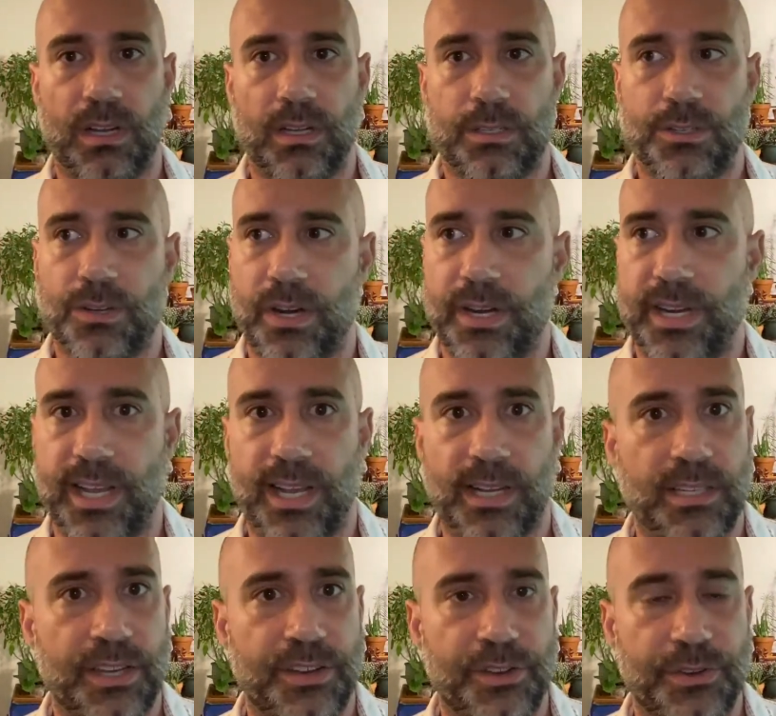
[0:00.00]
trying to
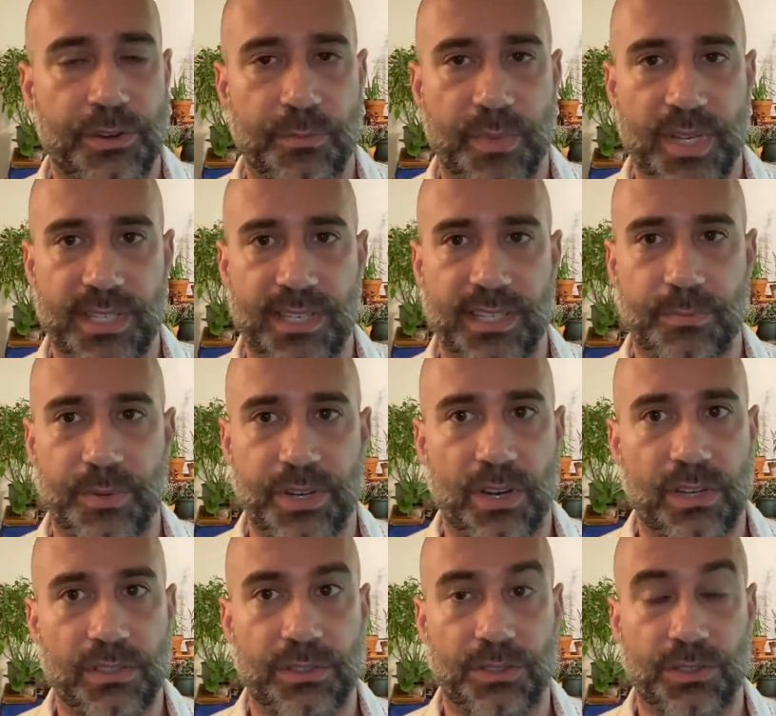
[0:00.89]
execute your business, but
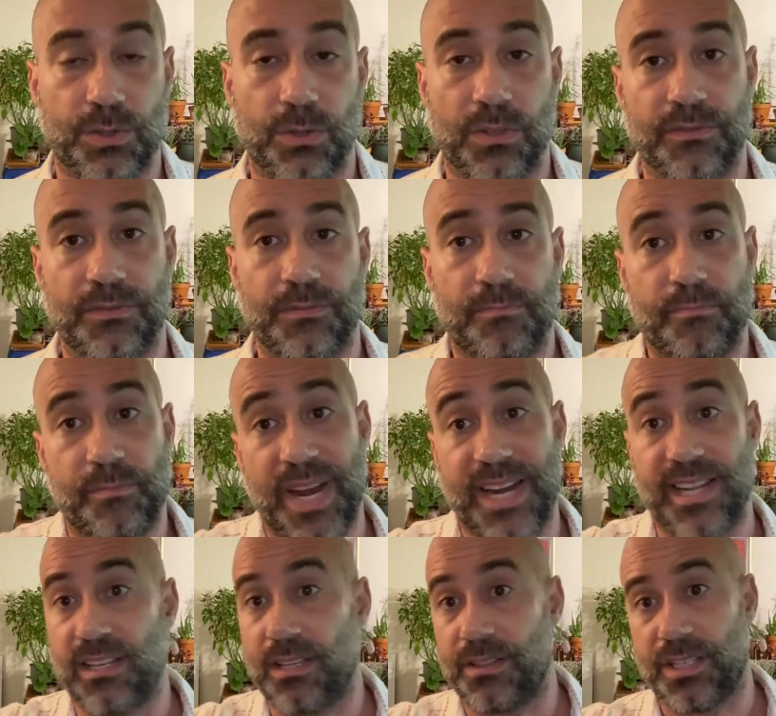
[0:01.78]
you're also sort of
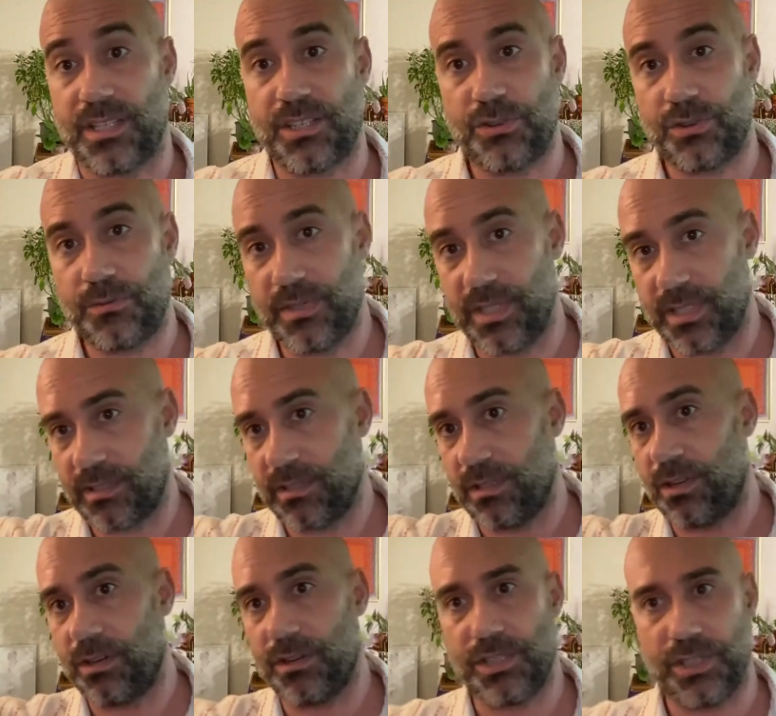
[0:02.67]
betting on this
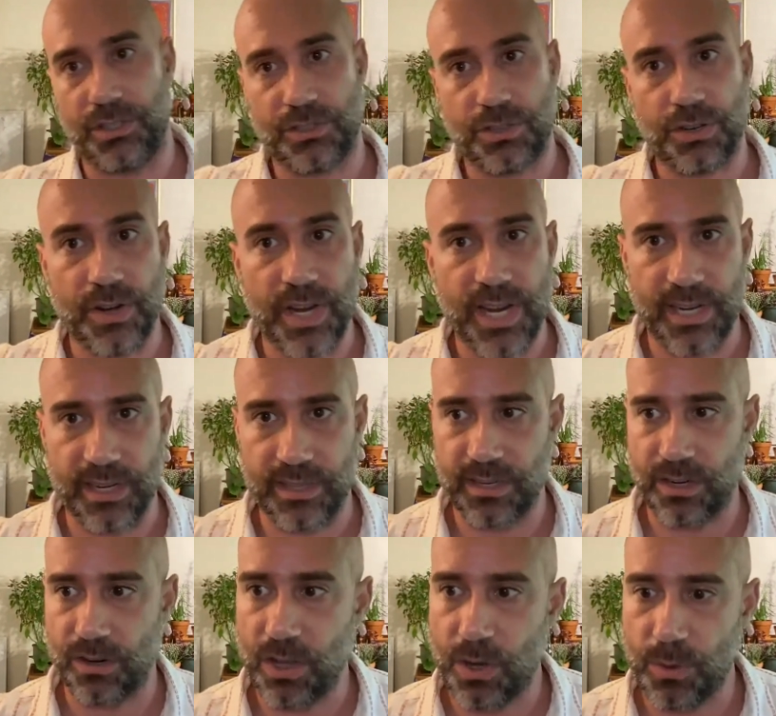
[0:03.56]
larger trend
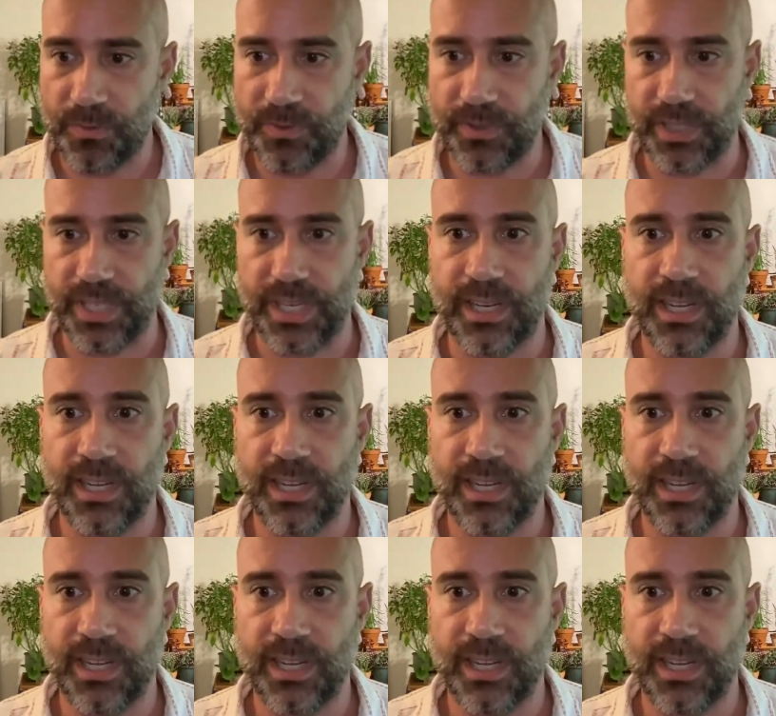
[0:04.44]
that'll hopefully